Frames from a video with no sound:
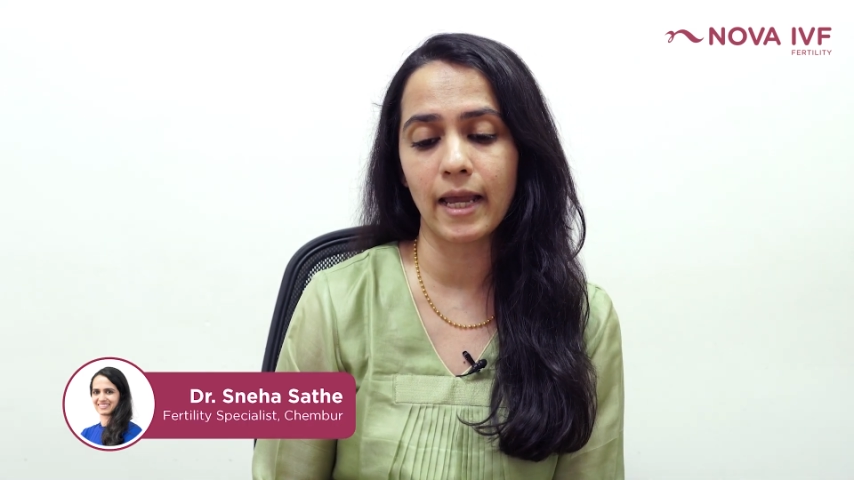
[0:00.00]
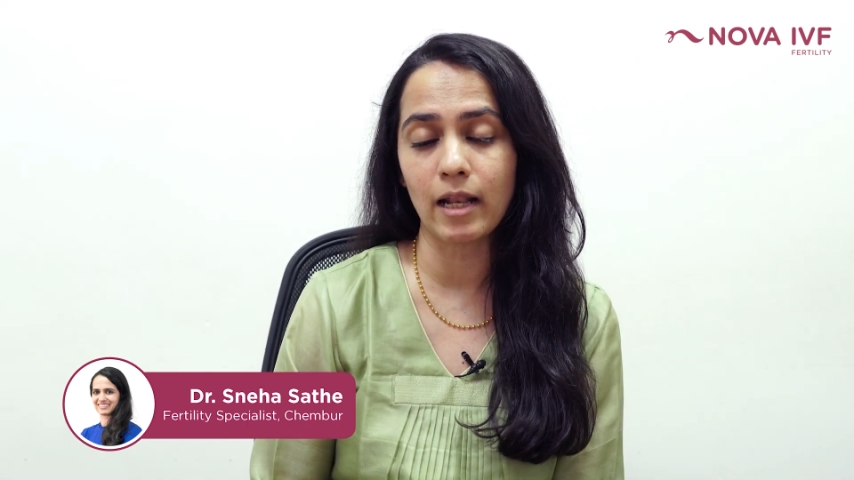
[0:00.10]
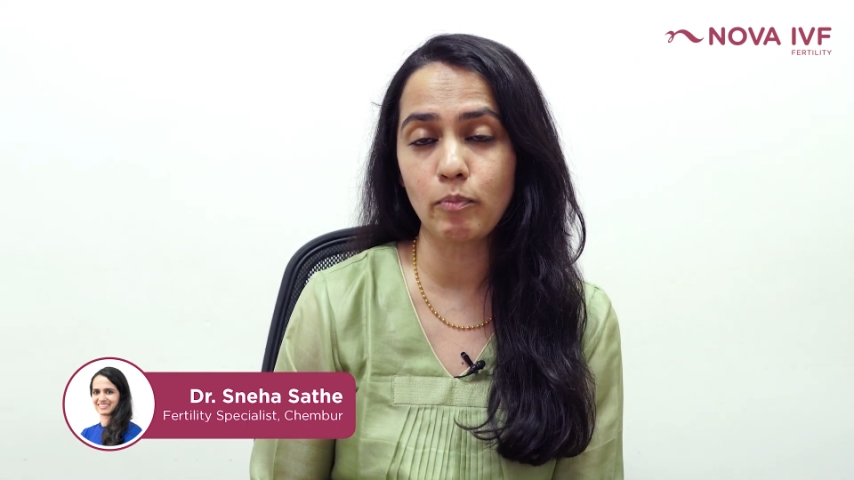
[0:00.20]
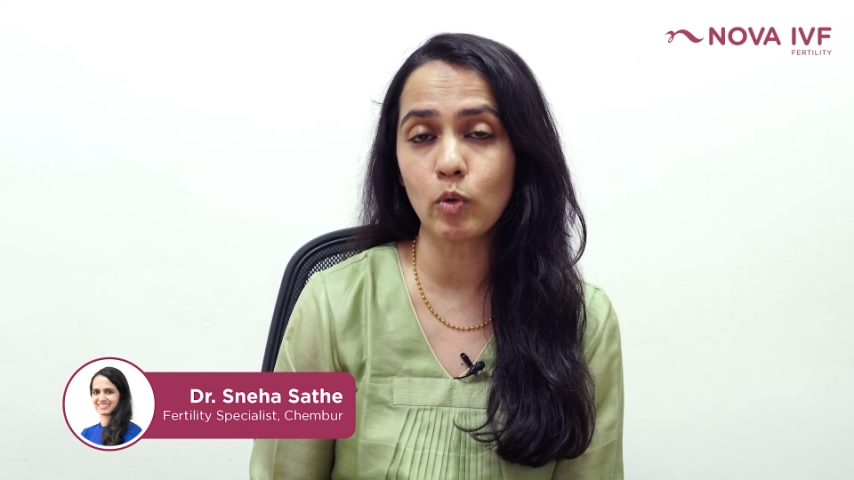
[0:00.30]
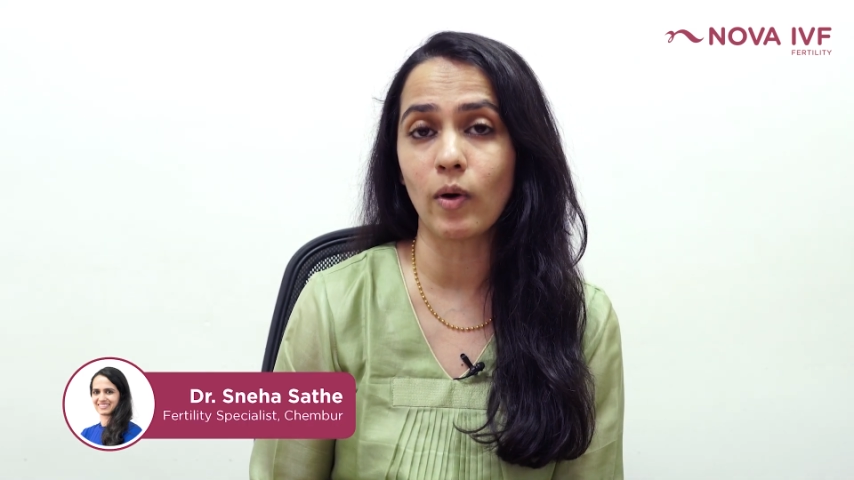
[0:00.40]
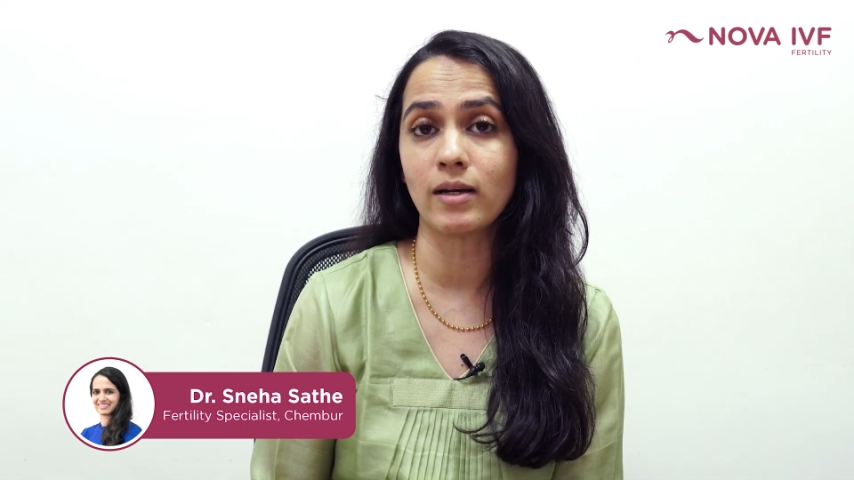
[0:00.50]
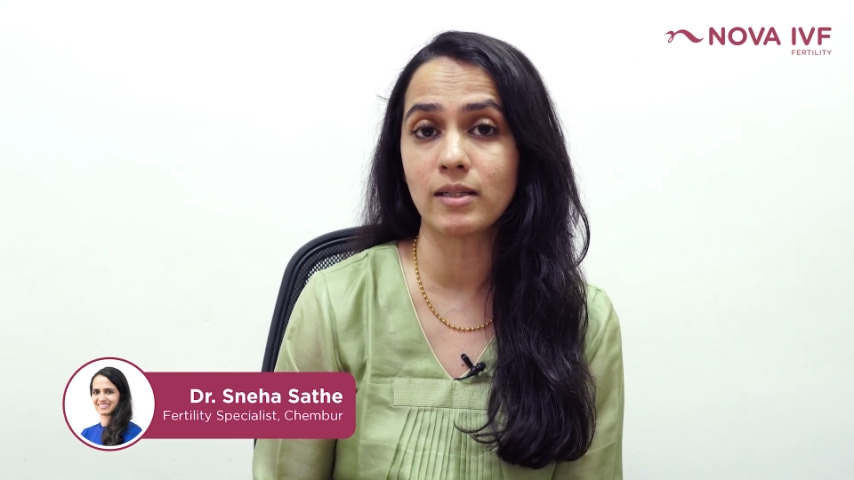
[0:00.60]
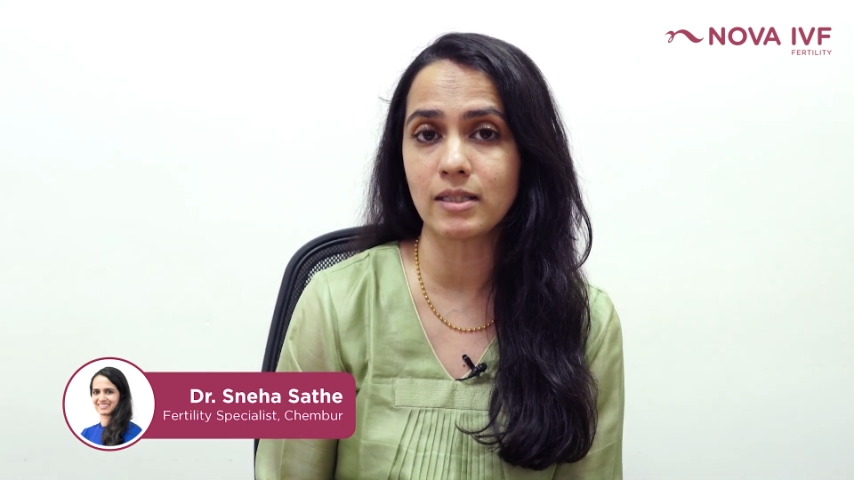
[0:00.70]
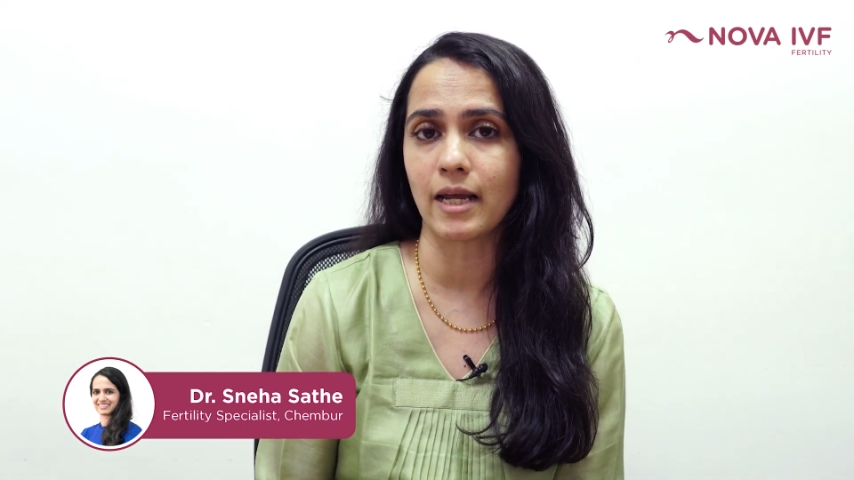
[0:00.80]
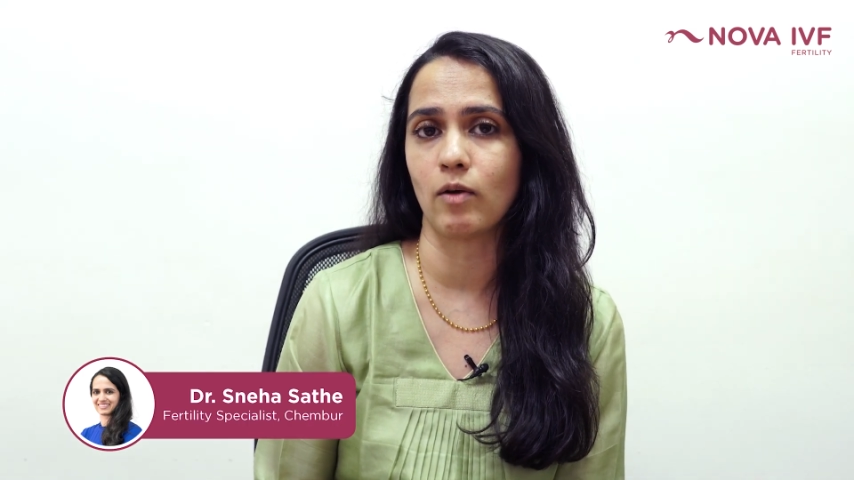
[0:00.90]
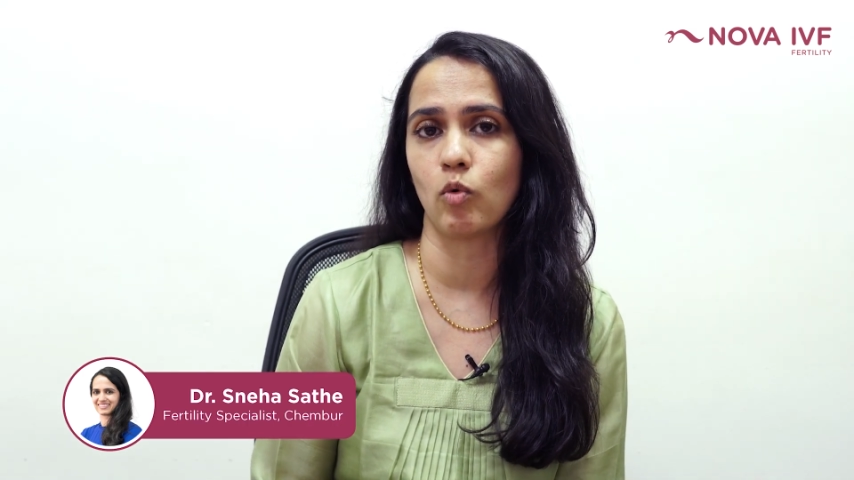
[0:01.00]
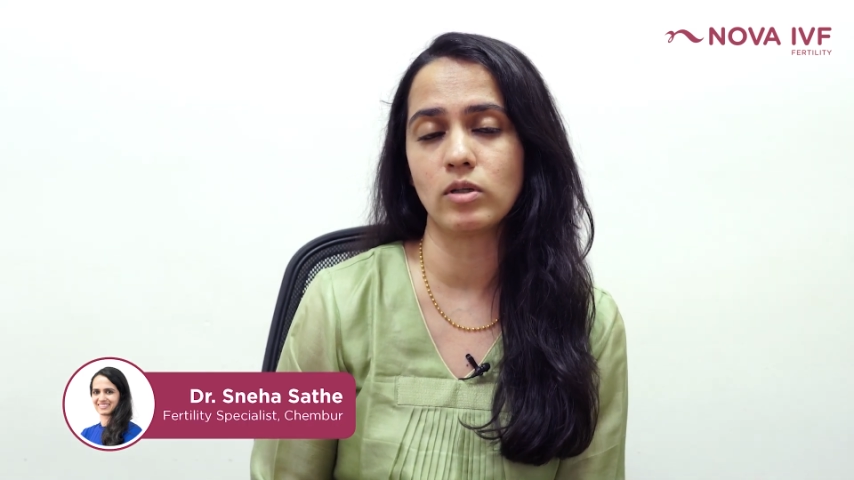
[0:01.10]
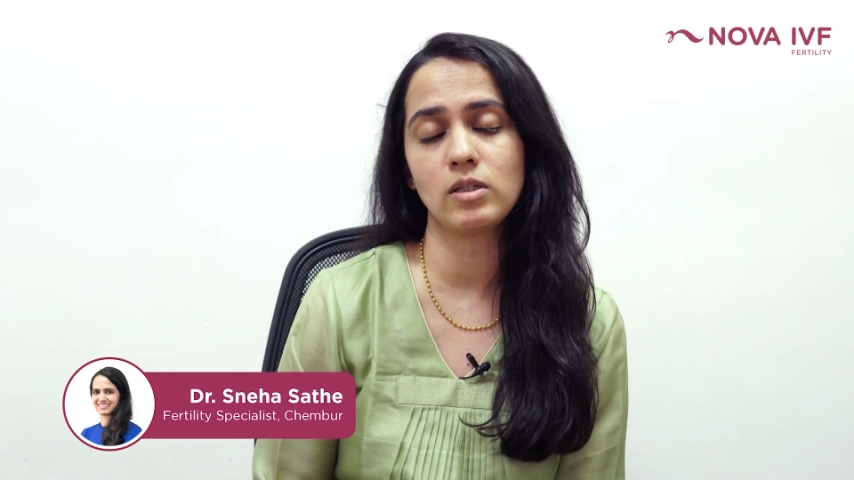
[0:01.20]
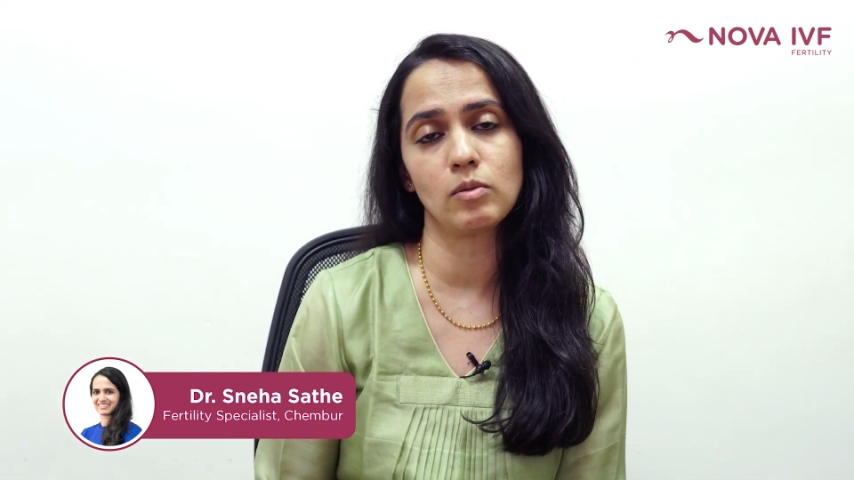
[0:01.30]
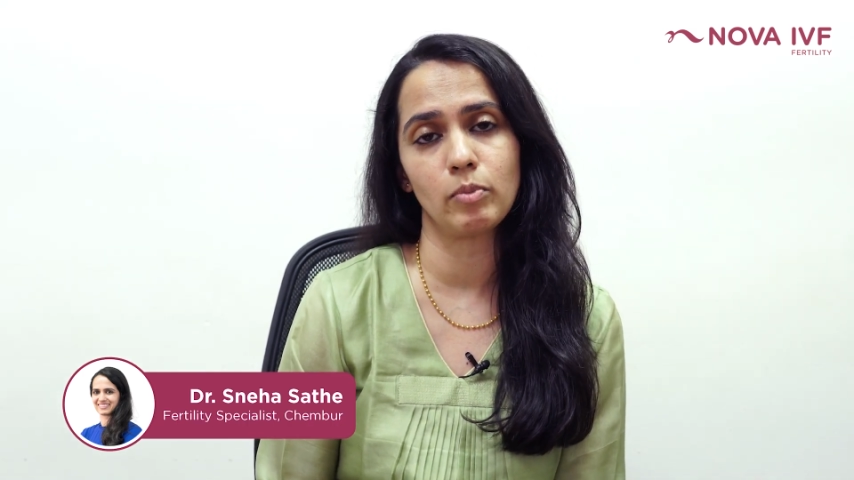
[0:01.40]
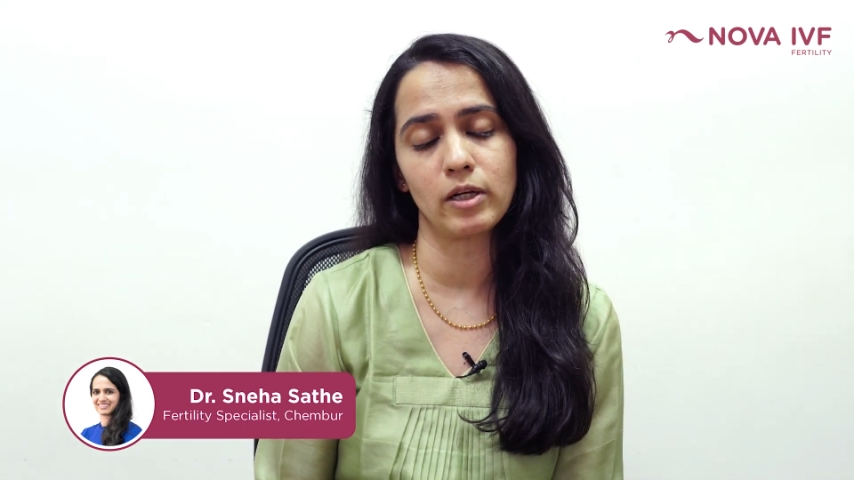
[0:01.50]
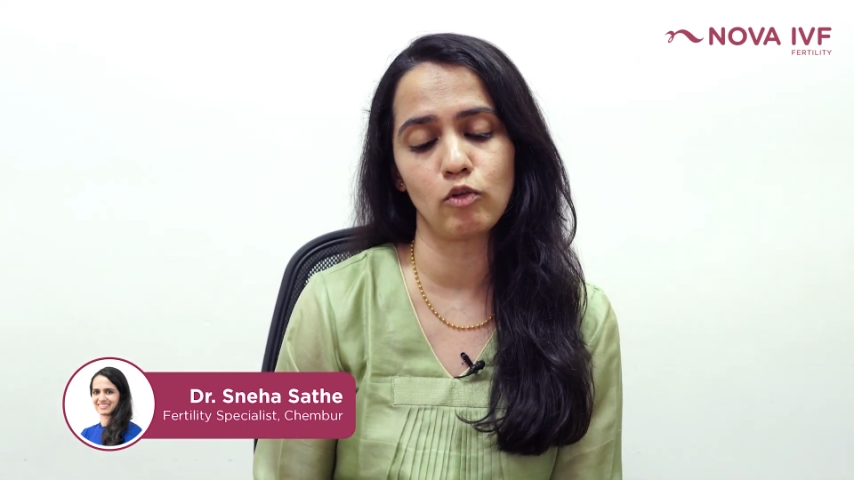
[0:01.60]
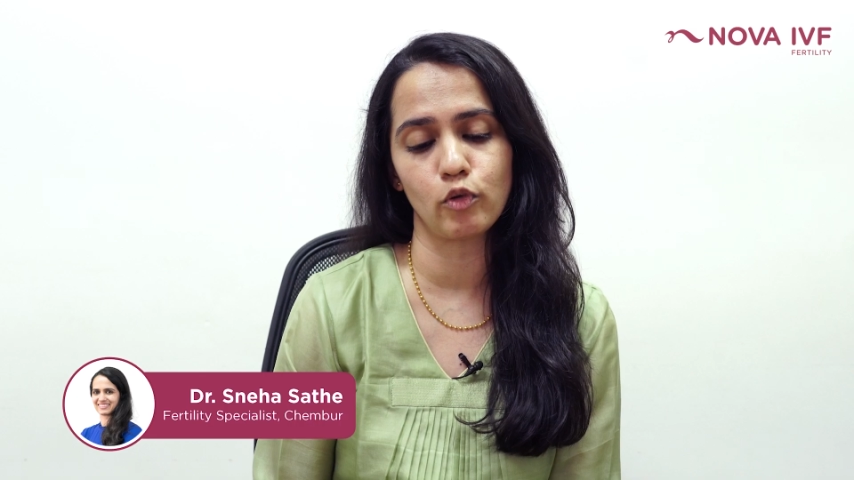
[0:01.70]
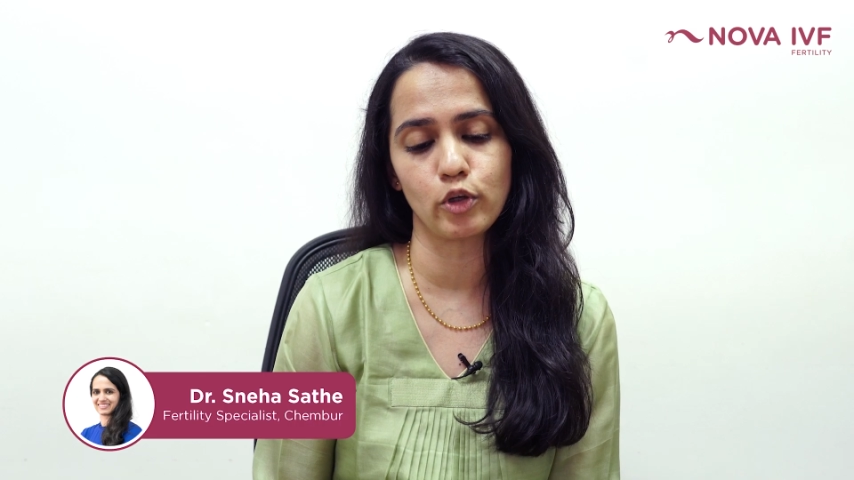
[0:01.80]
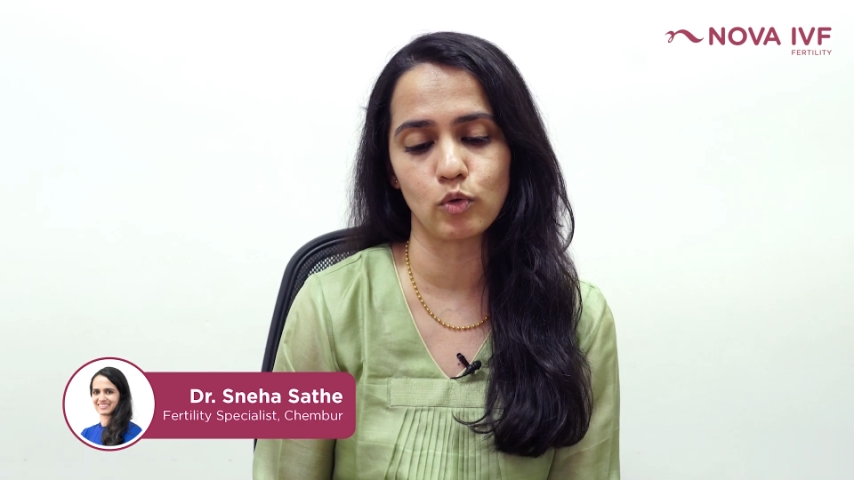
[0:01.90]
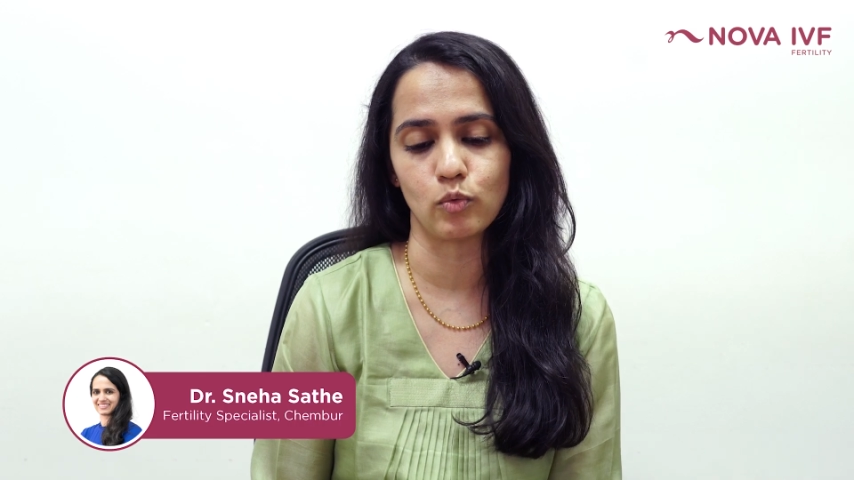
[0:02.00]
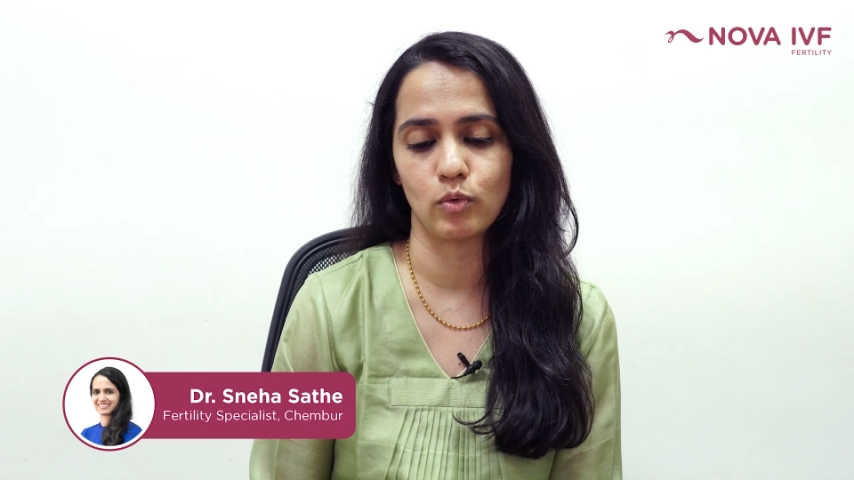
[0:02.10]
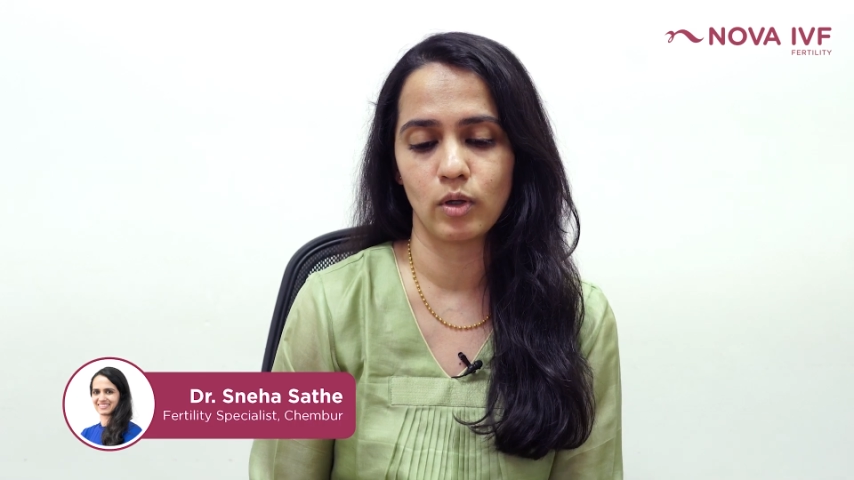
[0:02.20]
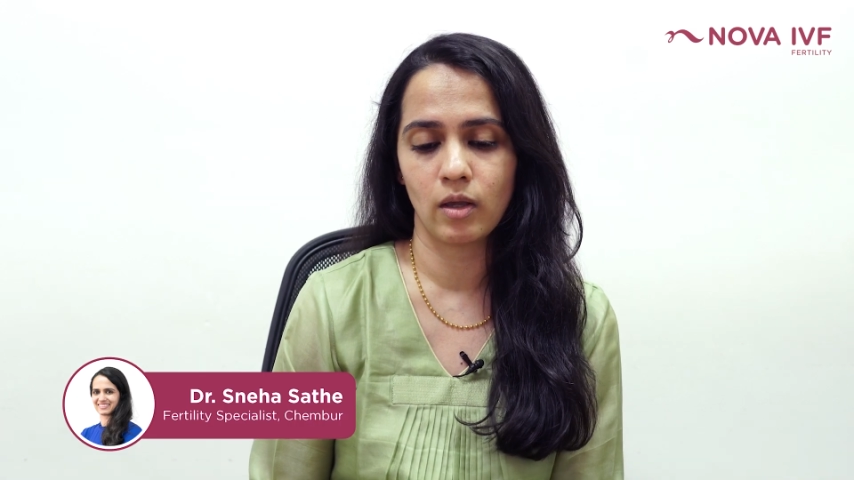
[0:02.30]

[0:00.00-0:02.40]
help you understand what is typical for you.